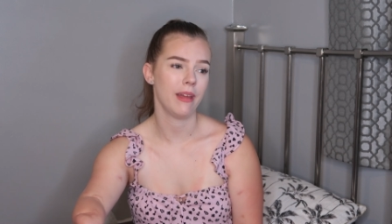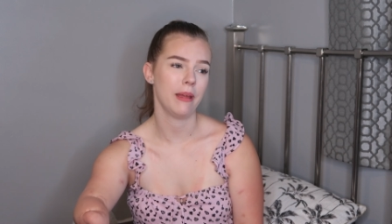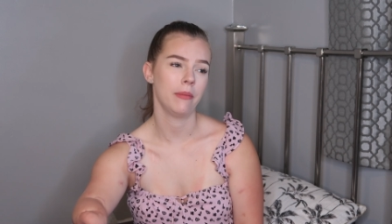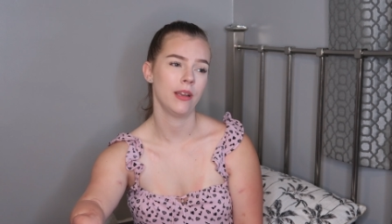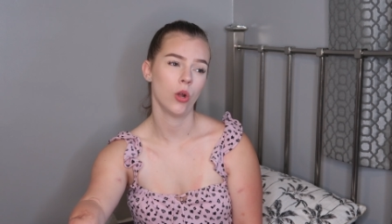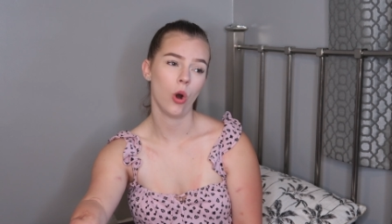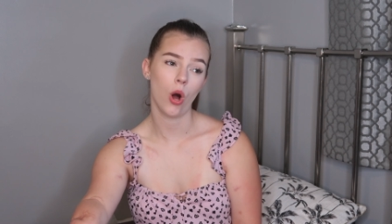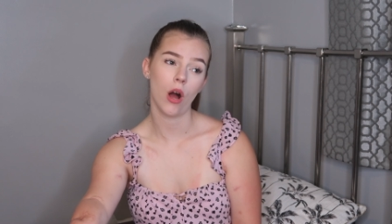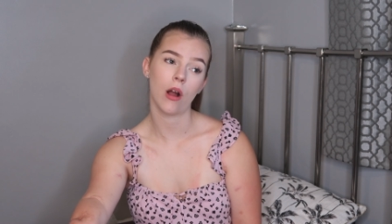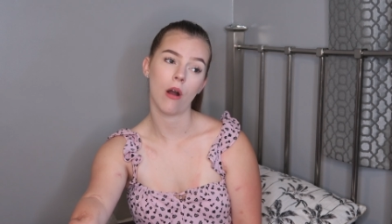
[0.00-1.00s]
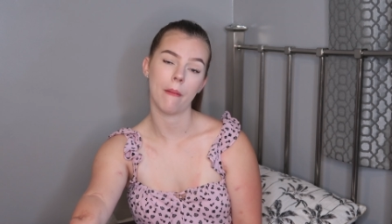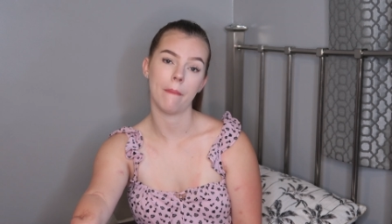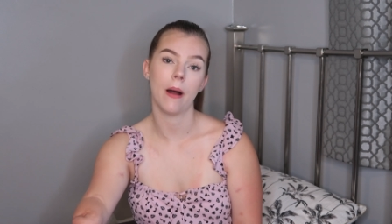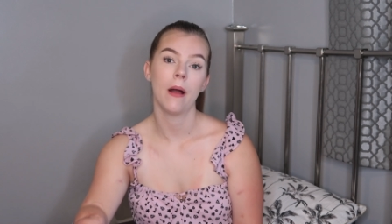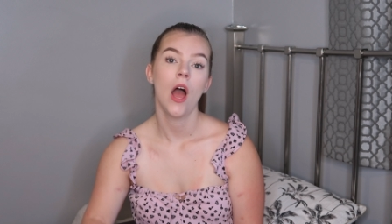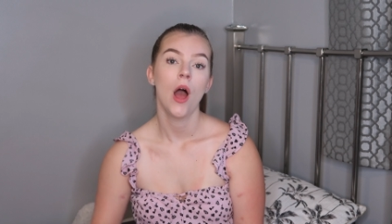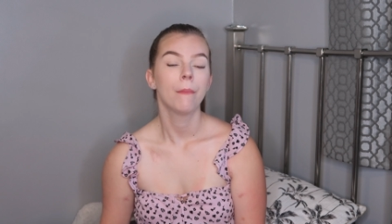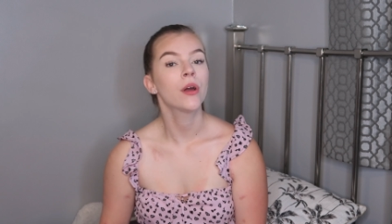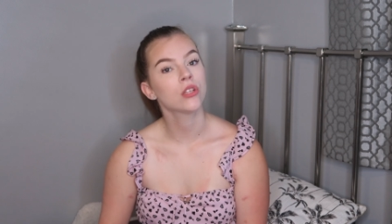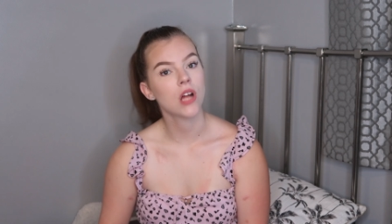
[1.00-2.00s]
maybe not, I can't remember,
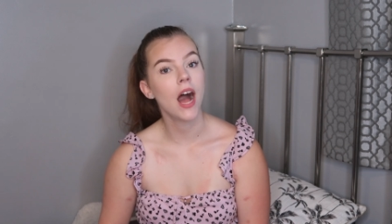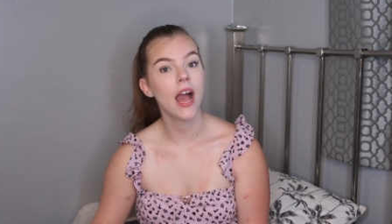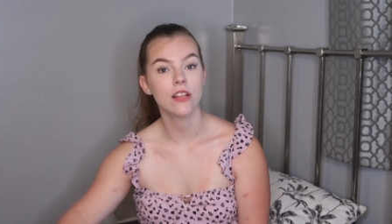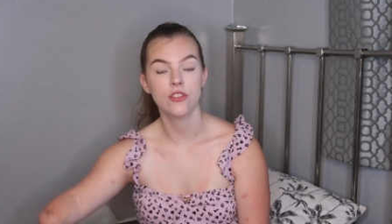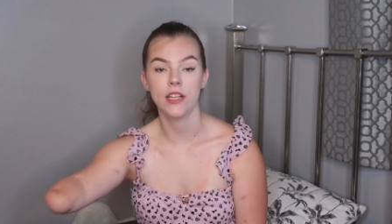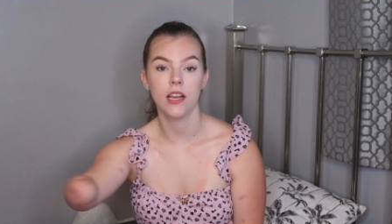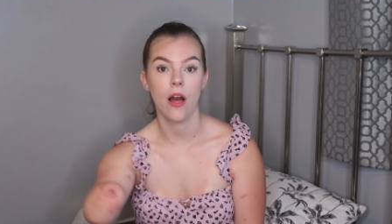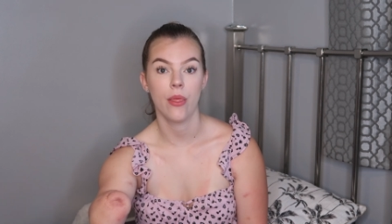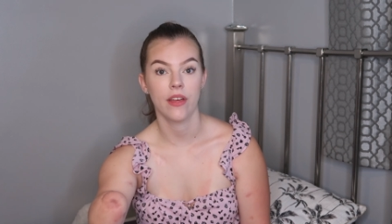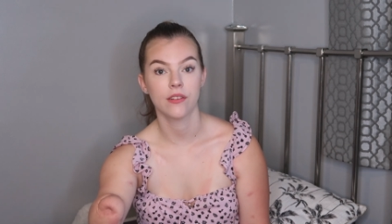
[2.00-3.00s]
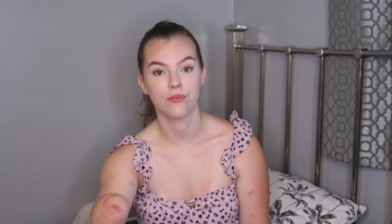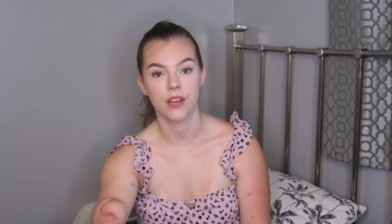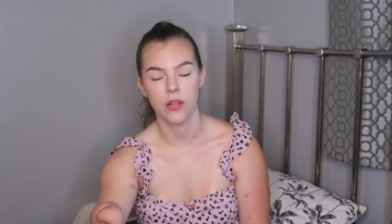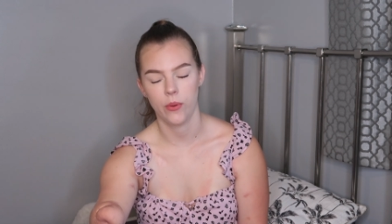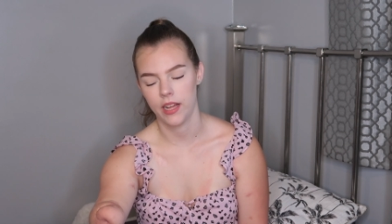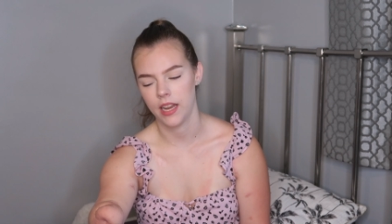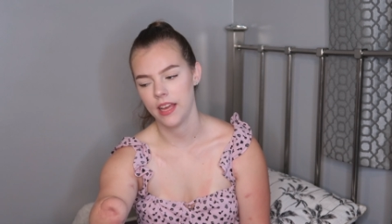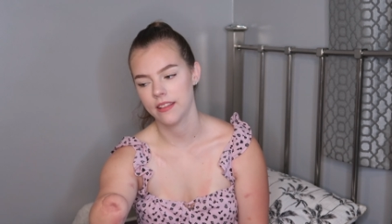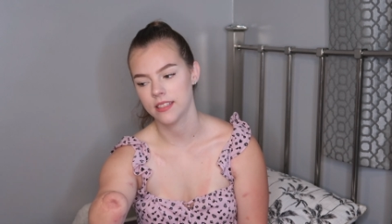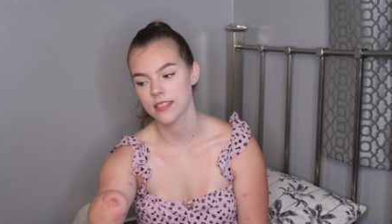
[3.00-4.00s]
because I actually learned things really
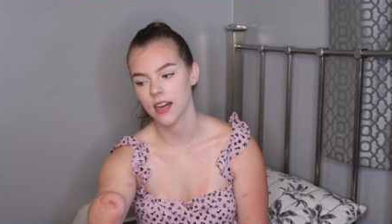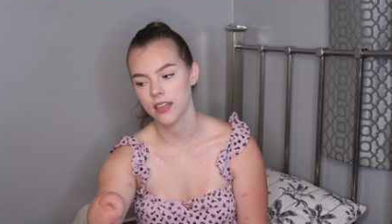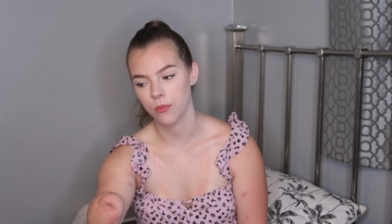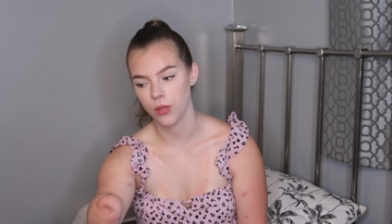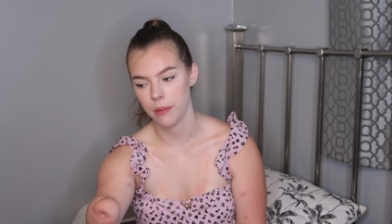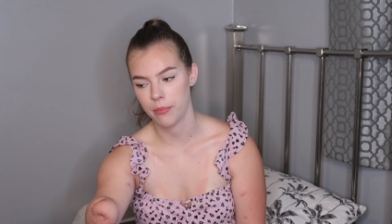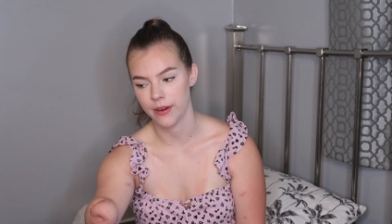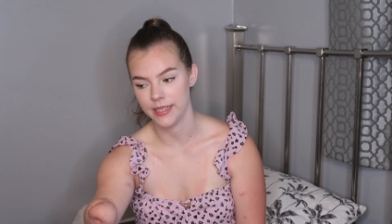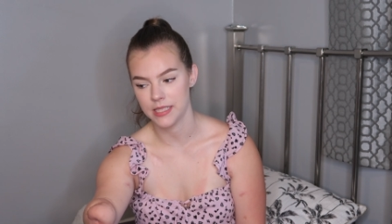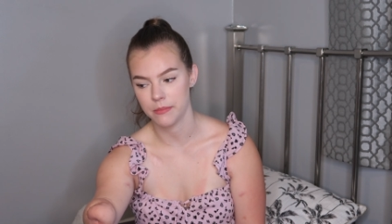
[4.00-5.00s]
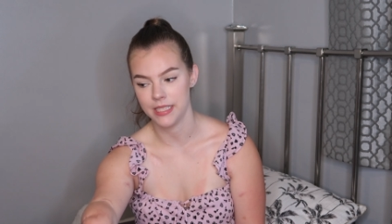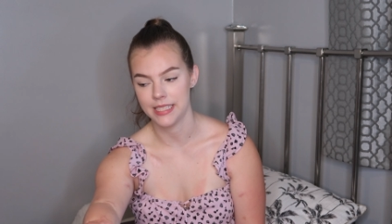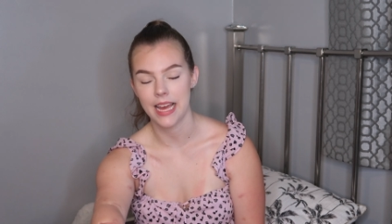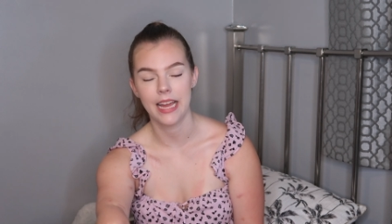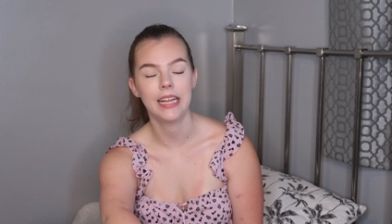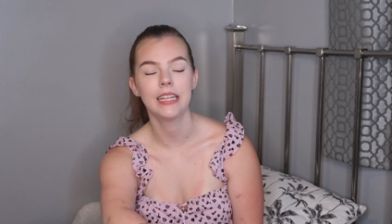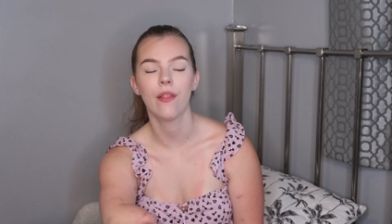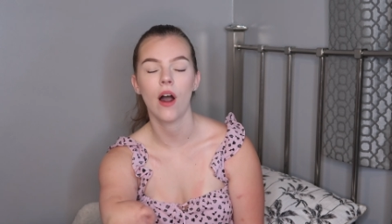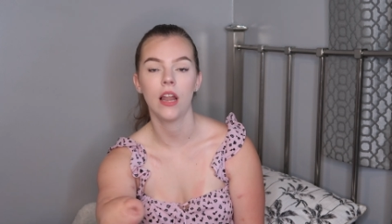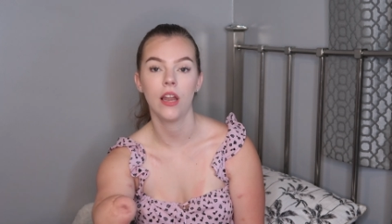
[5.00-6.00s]
quickly, and this is kind of what they praised me, saying
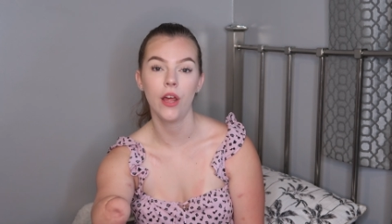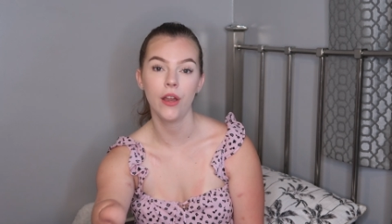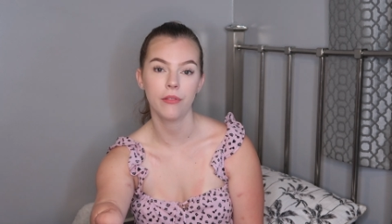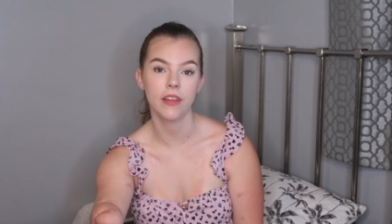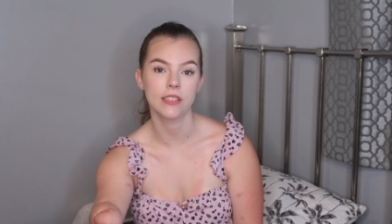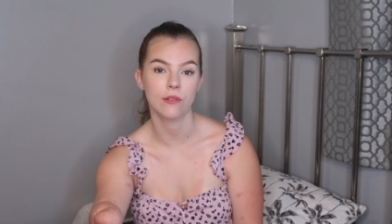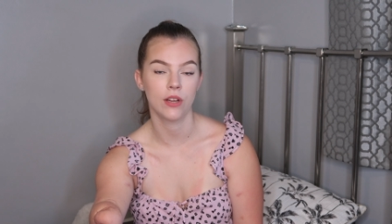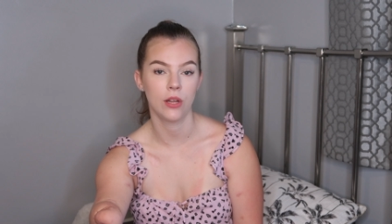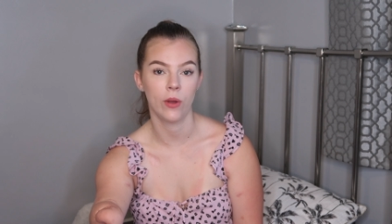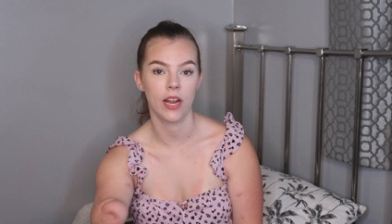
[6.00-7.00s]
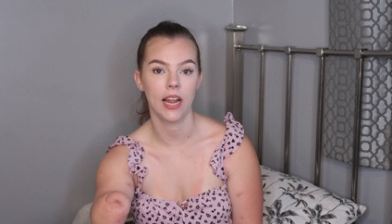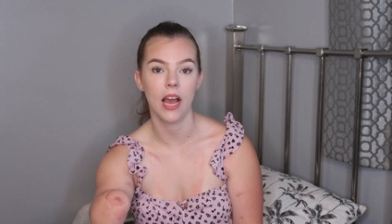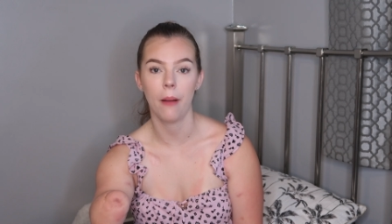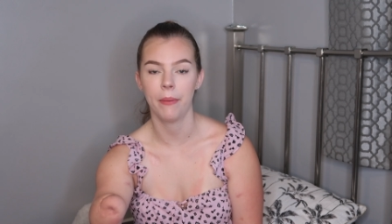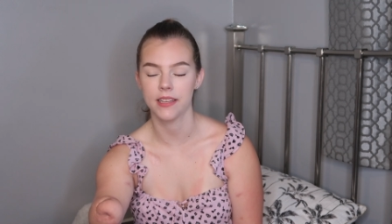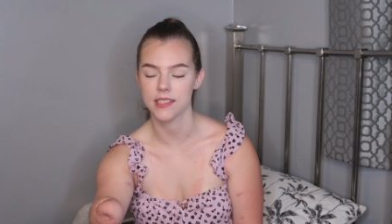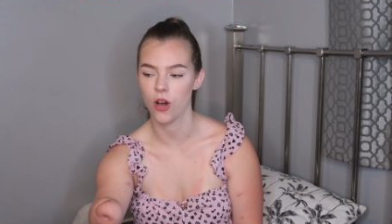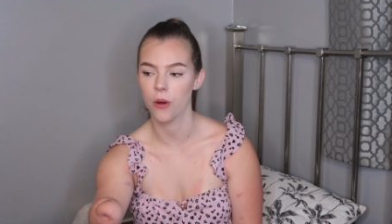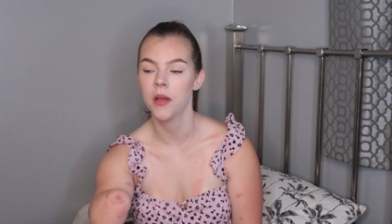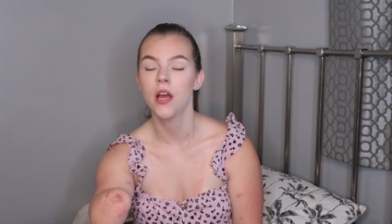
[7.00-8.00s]
that I learned things really quickly. I picked it
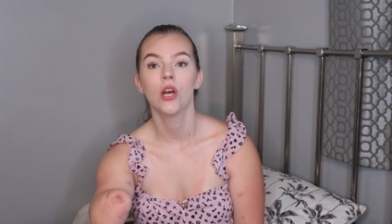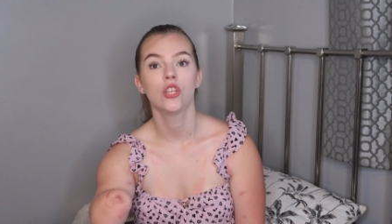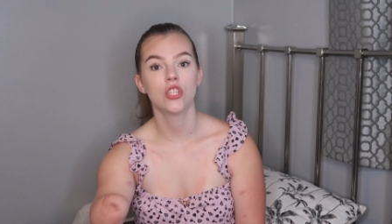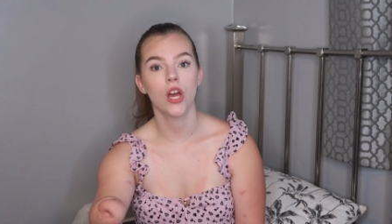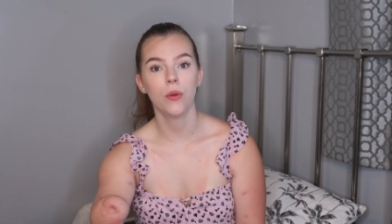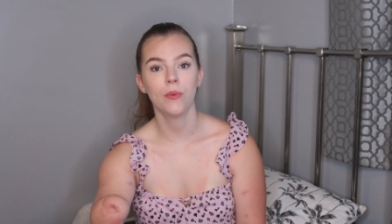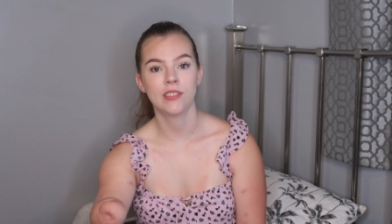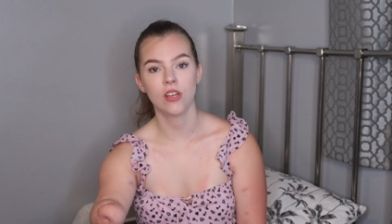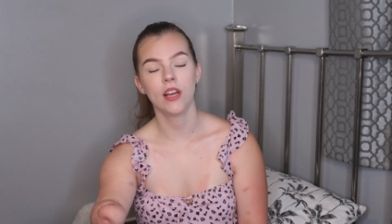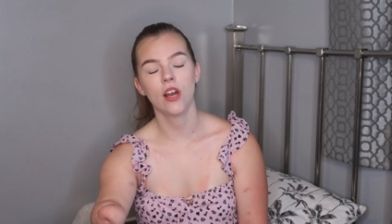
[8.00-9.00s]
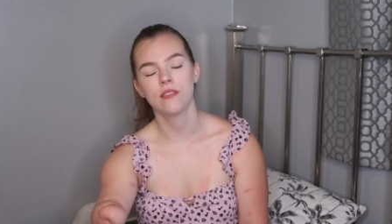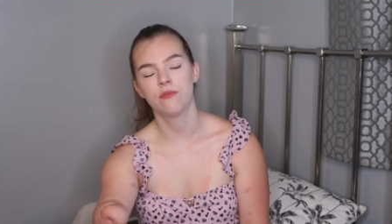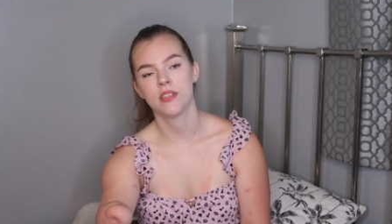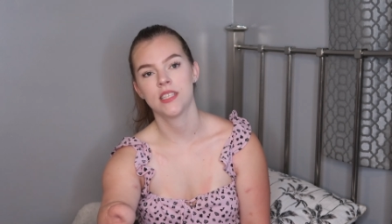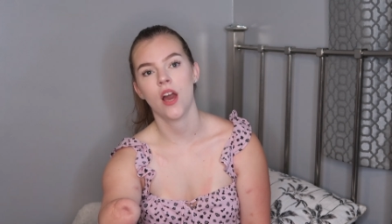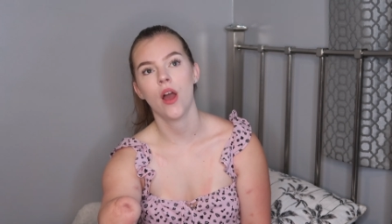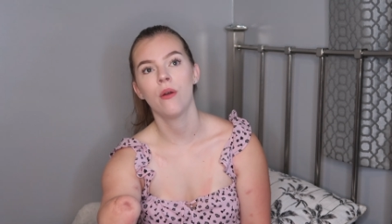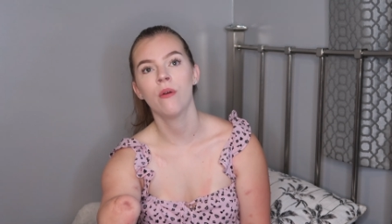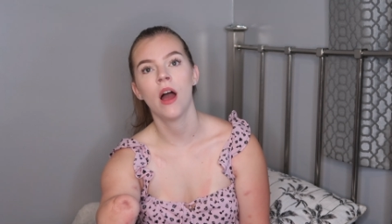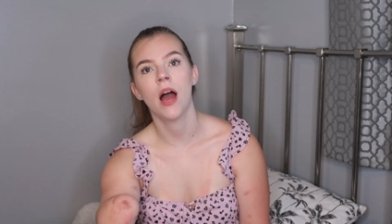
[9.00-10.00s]
up. So we started going to physio